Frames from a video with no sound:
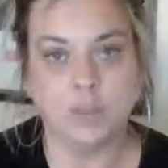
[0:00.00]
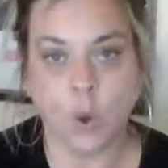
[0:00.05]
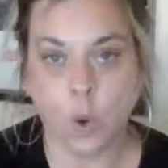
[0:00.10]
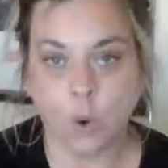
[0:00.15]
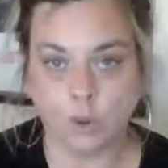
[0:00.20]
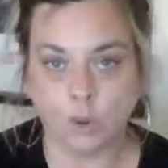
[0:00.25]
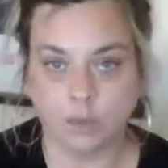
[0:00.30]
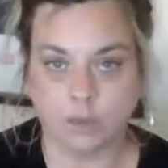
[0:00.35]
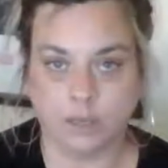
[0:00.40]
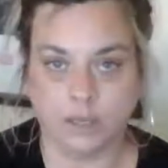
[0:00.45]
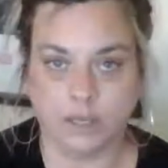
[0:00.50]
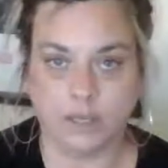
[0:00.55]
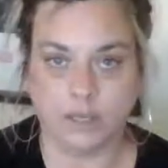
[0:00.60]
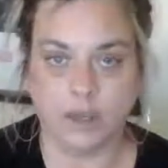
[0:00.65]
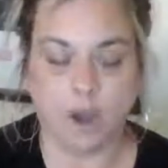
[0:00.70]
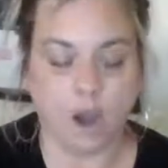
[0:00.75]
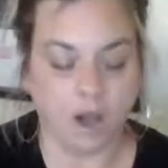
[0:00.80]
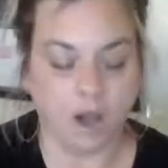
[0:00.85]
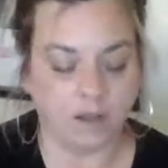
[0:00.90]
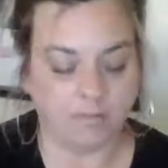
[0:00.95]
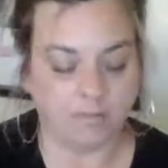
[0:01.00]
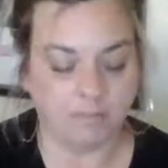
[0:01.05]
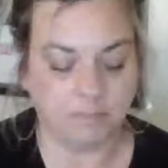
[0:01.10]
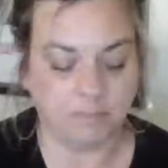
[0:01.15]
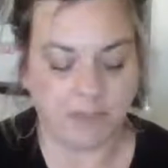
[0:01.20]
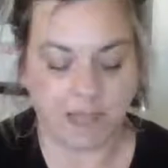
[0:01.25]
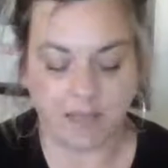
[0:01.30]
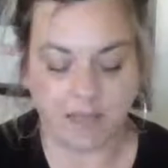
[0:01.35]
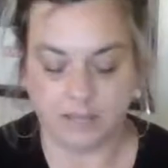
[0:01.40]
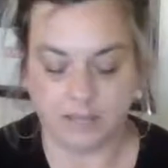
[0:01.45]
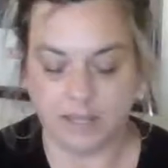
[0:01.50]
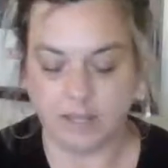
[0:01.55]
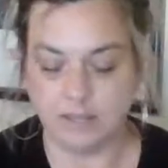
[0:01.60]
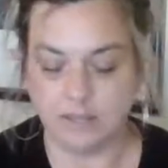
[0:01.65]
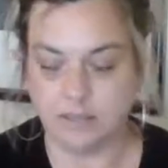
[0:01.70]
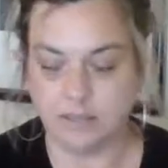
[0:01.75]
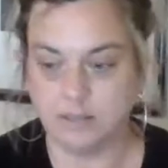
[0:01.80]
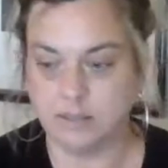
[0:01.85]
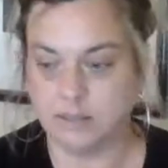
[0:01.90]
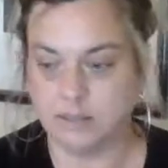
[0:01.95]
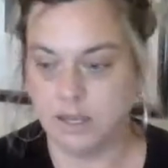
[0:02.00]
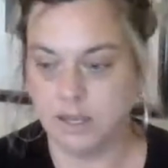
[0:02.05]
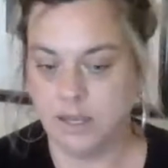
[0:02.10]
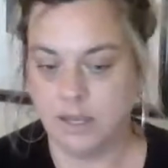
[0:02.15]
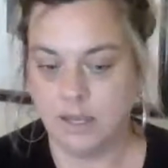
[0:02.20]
totally off balance.